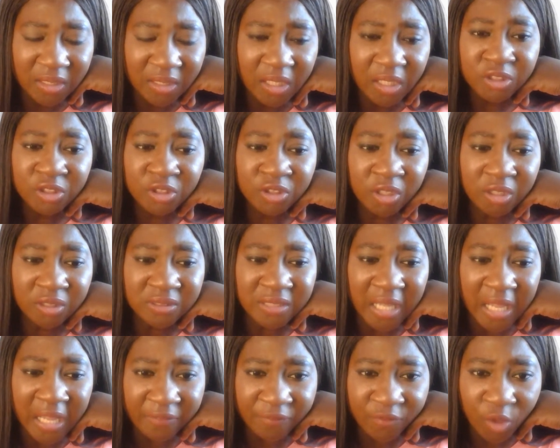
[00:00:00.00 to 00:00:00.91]
Just
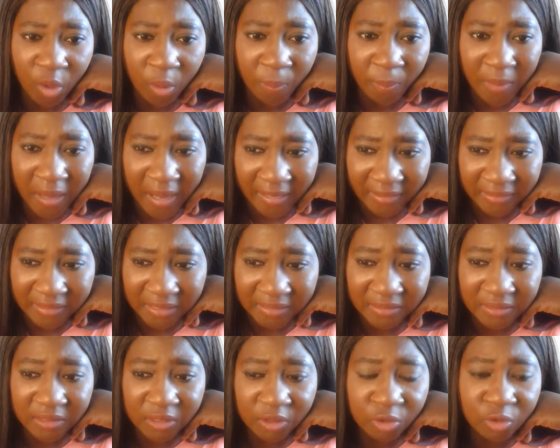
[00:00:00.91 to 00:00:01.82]
have your mind that
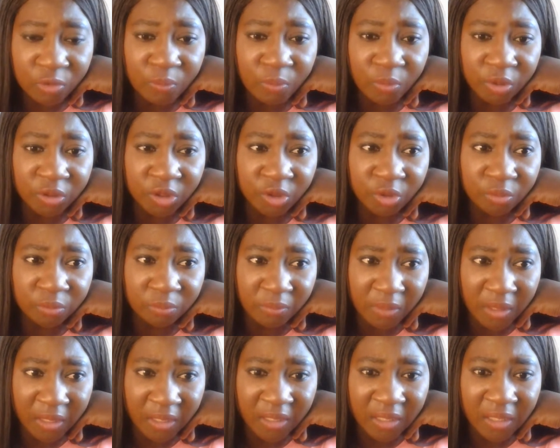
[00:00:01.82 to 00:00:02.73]
the little money you
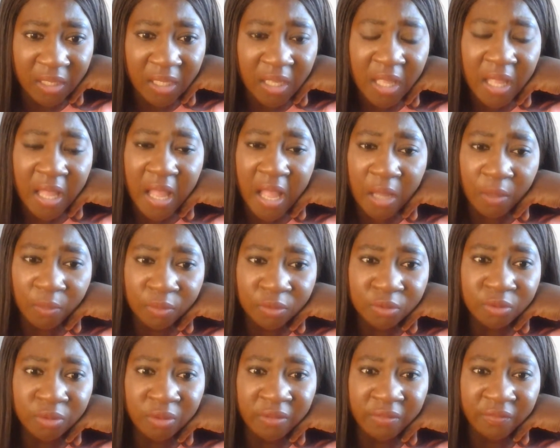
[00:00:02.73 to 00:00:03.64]
make, I
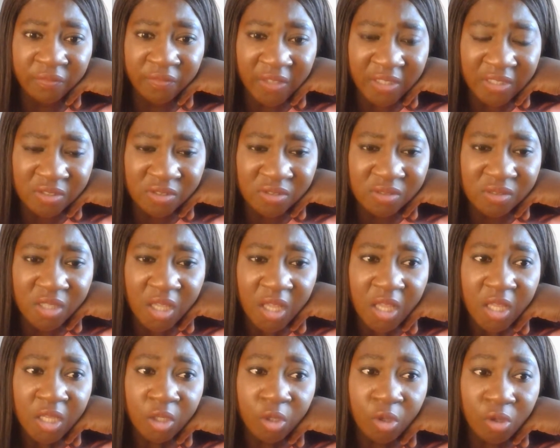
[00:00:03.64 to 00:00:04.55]
want to invest
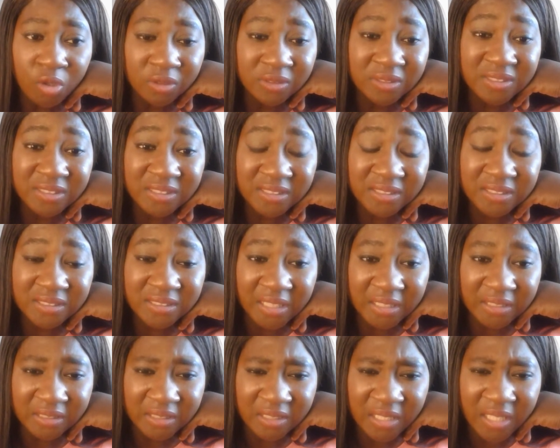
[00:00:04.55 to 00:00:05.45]

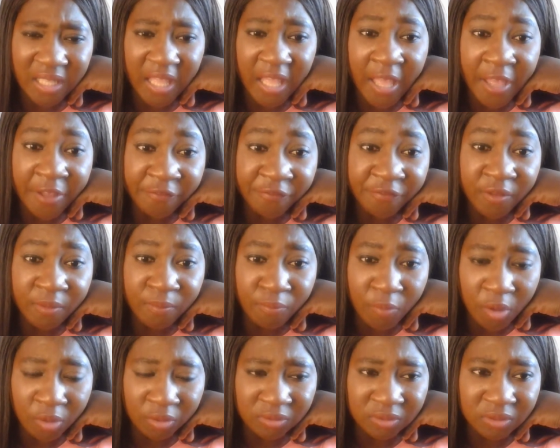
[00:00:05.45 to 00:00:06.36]
consistently every
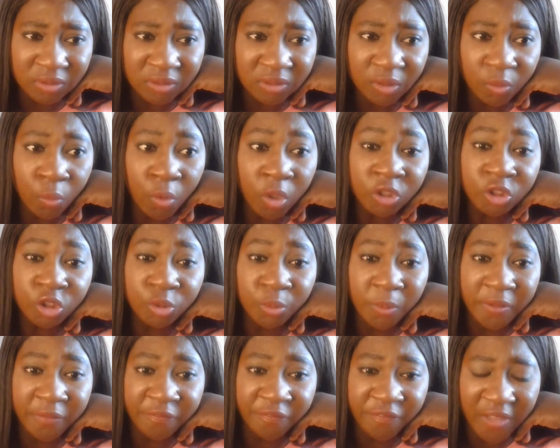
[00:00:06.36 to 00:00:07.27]
month. What you
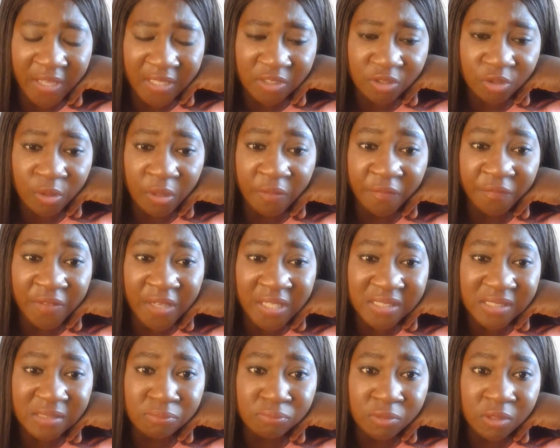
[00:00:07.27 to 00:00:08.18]
invest
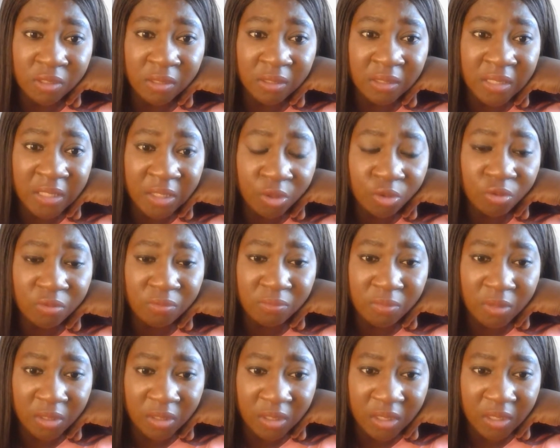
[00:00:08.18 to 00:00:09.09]
little
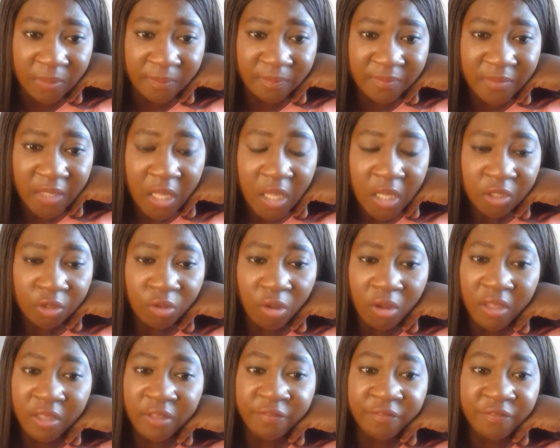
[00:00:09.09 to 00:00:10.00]
money.
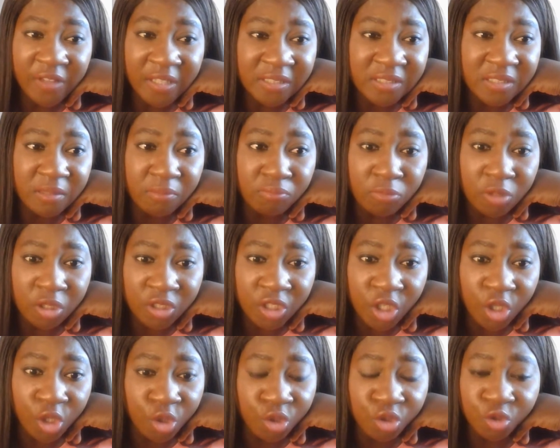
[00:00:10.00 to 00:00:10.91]
Don't invest the money
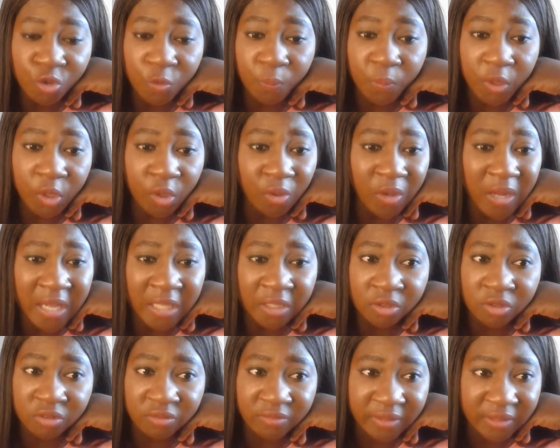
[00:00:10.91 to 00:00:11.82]
you used to pay your
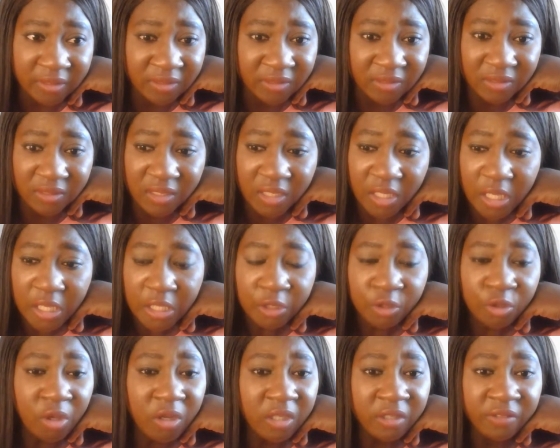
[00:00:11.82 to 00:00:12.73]
house rent.
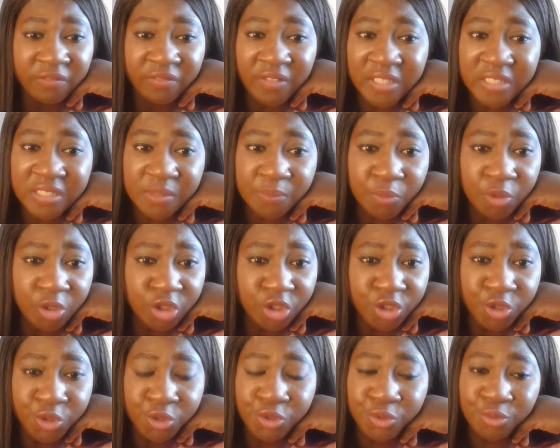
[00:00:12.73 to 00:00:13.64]
Don't invest the money
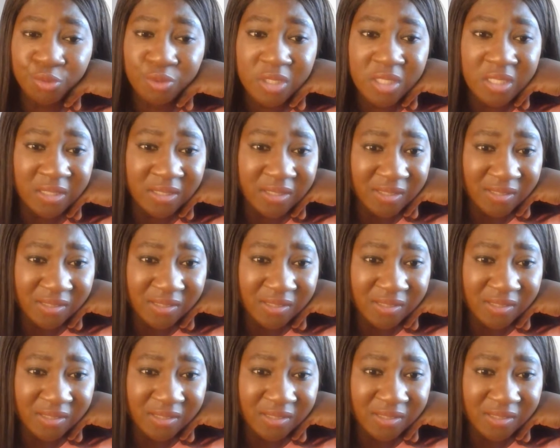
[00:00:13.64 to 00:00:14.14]
you used to eat.